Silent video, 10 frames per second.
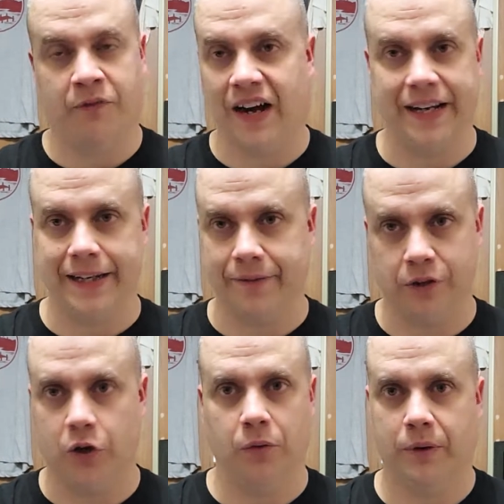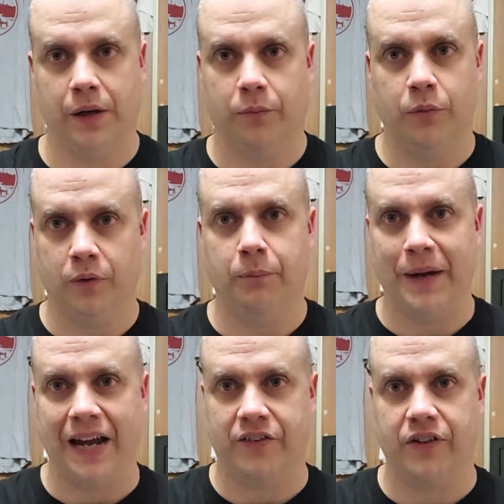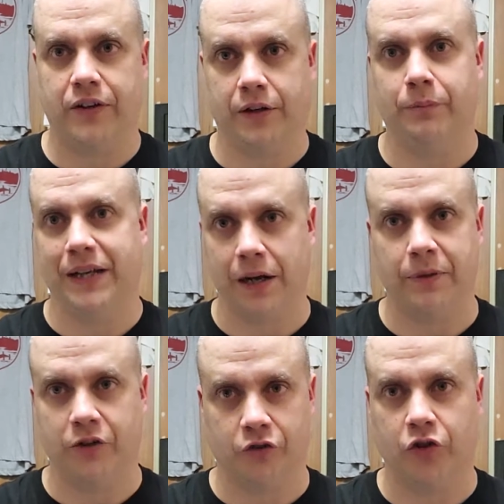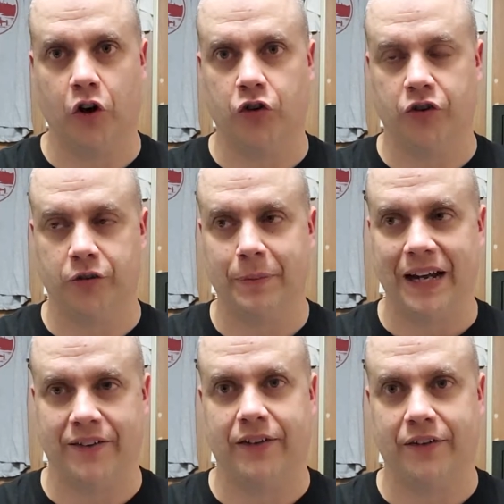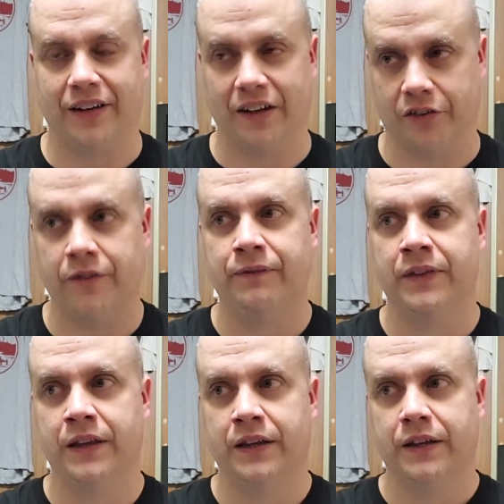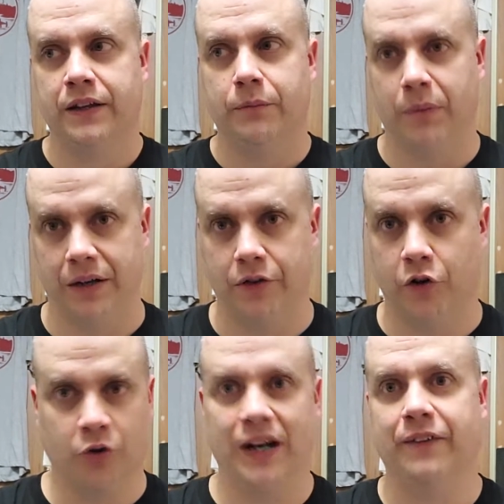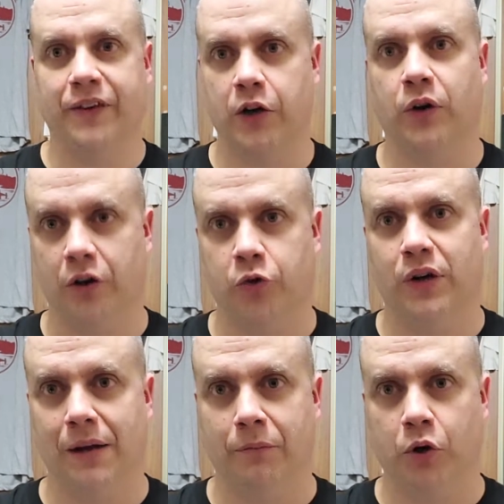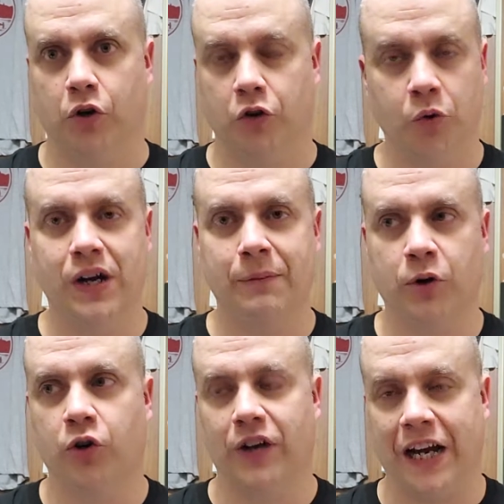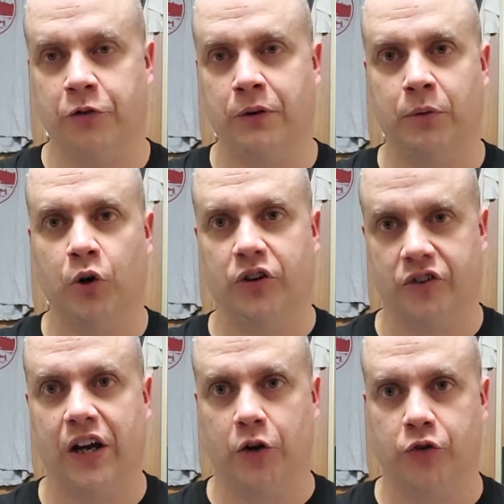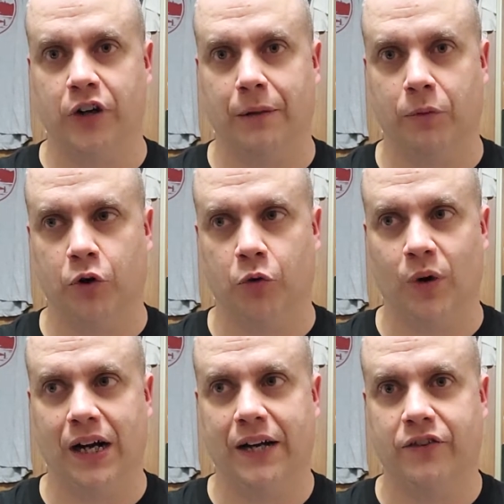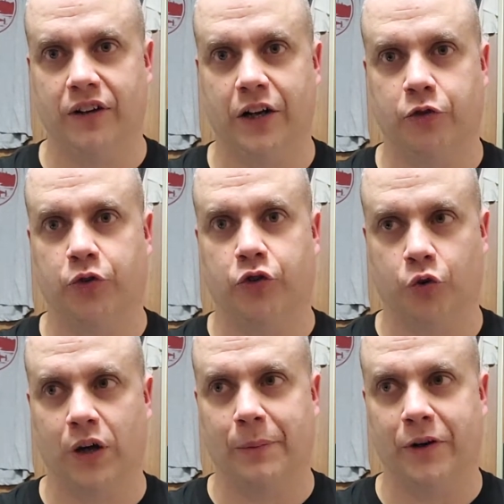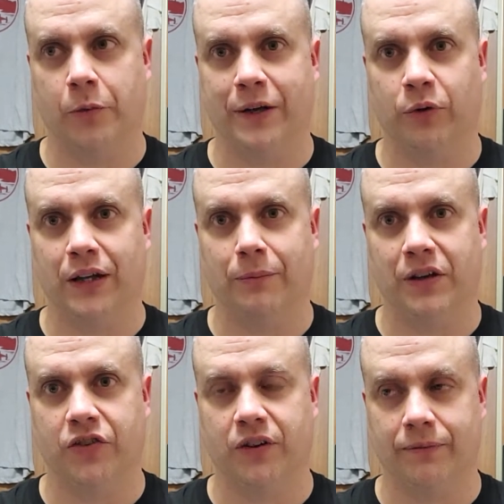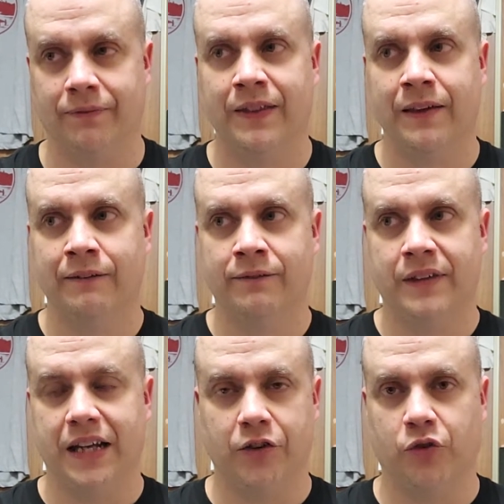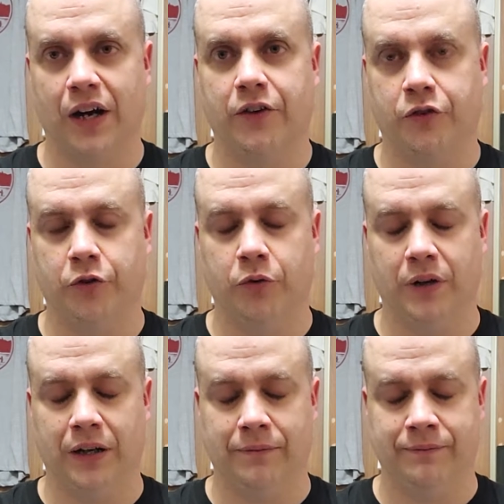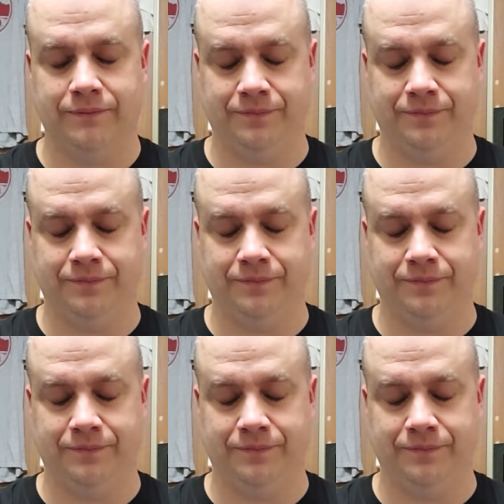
finding, you know, uh, passing and becoming a sergeant, passing the test. But they're trying to figure out who got murdered. Who got murdered? Adrian Brody's character got murdered. Why? He's a lecherous creep and nobody really missed him. He tried to um,